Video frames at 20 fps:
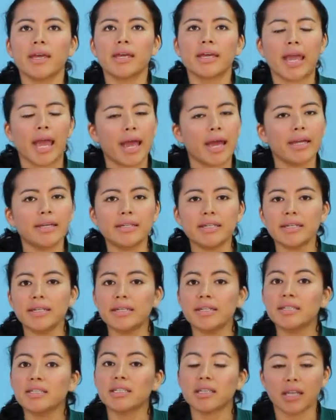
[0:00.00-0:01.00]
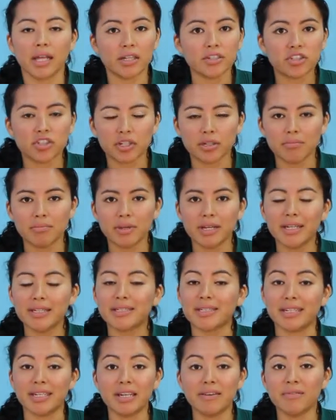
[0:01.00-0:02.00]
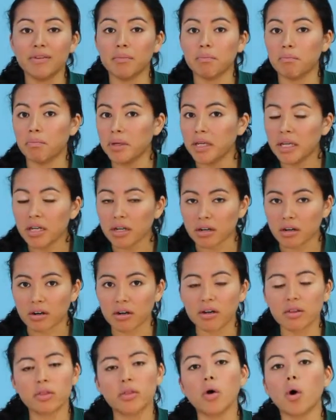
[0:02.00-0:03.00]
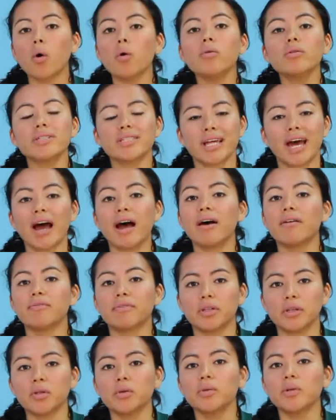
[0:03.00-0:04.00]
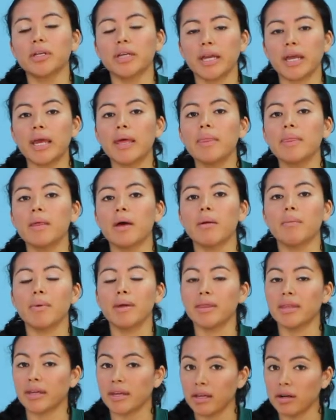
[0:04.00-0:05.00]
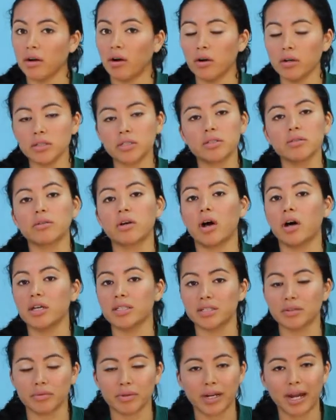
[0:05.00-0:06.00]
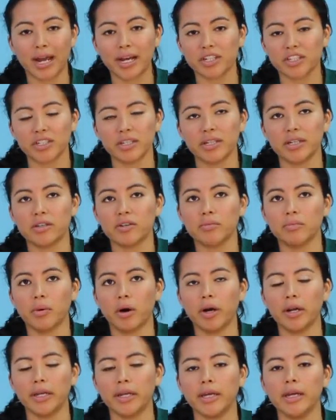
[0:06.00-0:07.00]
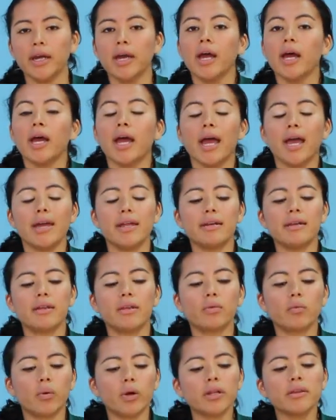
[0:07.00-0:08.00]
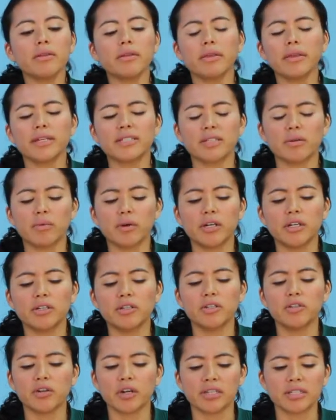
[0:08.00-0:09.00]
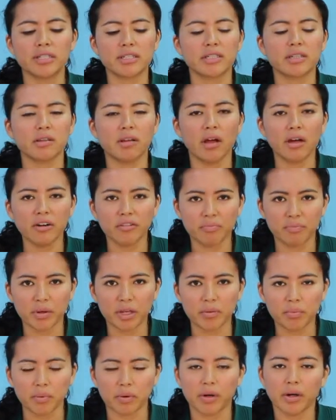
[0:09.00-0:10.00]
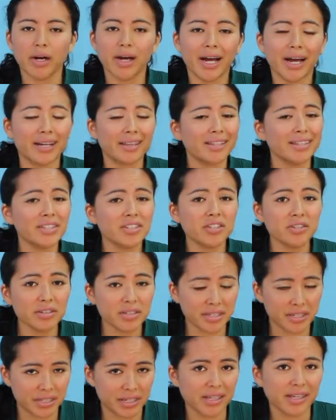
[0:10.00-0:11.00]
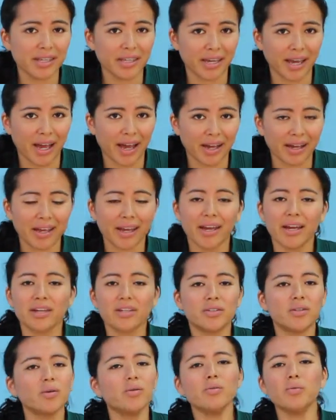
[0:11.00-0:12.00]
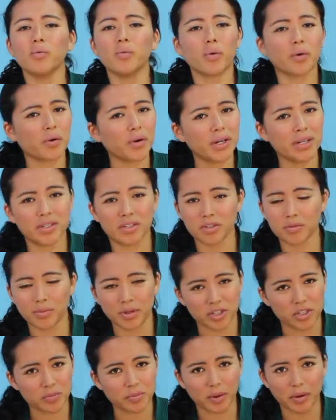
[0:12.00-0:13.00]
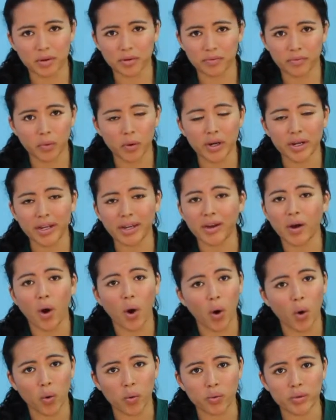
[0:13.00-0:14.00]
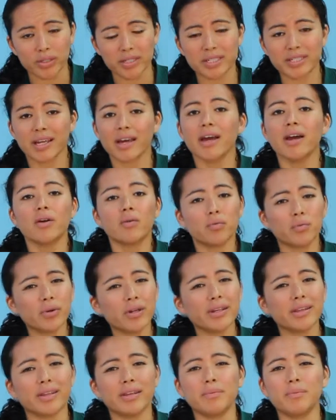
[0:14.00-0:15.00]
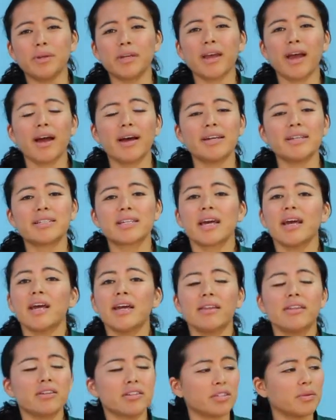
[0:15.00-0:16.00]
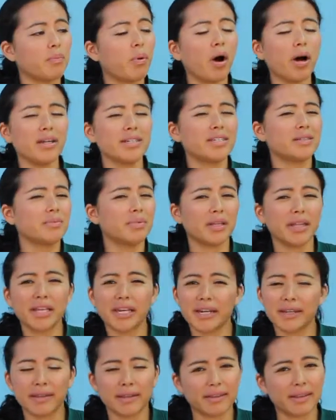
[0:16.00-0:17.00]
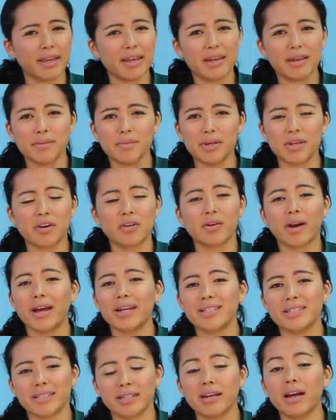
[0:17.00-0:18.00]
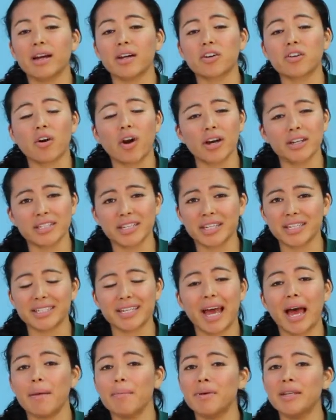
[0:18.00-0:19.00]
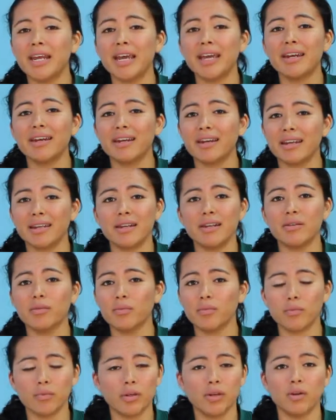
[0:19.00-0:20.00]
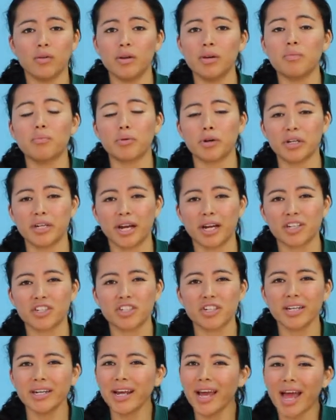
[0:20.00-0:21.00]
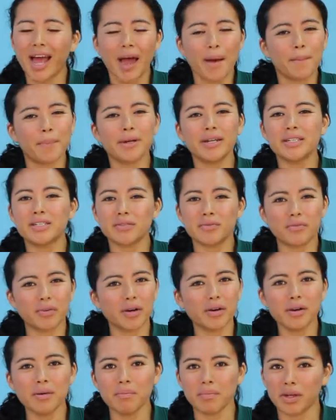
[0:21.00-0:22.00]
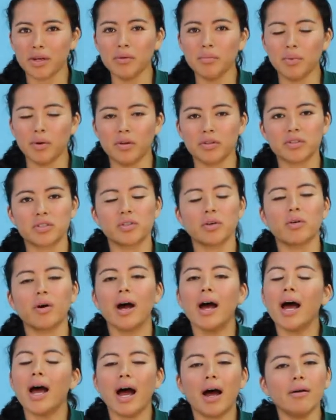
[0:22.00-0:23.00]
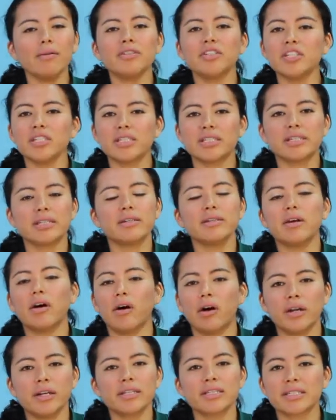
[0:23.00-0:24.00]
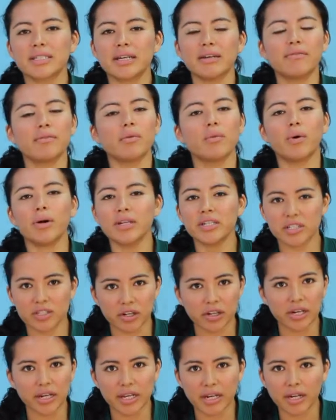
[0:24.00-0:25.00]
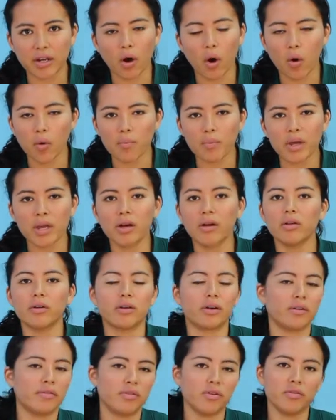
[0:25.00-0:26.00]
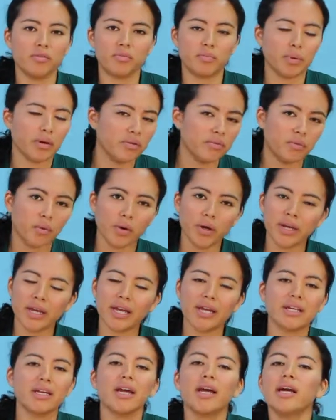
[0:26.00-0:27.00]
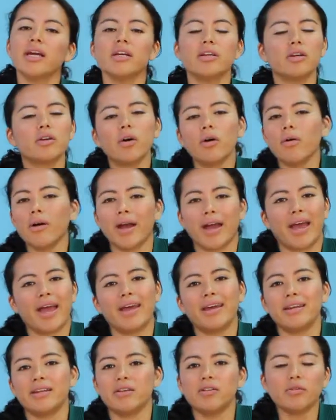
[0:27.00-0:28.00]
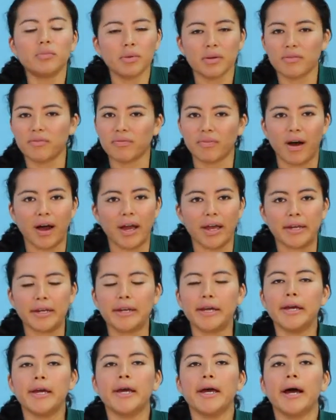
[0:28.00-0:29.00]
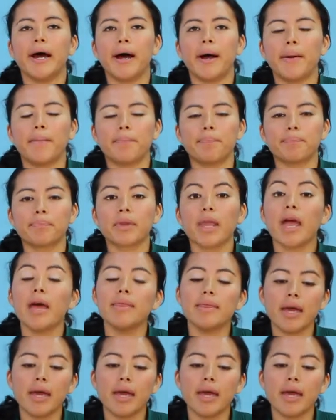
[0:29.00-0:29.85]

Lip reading: candies, luncheon meats, and even beer, those have gluten in them, and they can also cause a reaction in your body. And one of the things I wanted to address is a lot of people, unless you're celiac, don't worry too much about avoiding oats, really, because there's a possibility that they can be cross-contaminated in production, but it's very minimal. So I would just honestly, if you want to start eating oatmeal, or if you've been avoiding it, go ahead, you'll be fine. And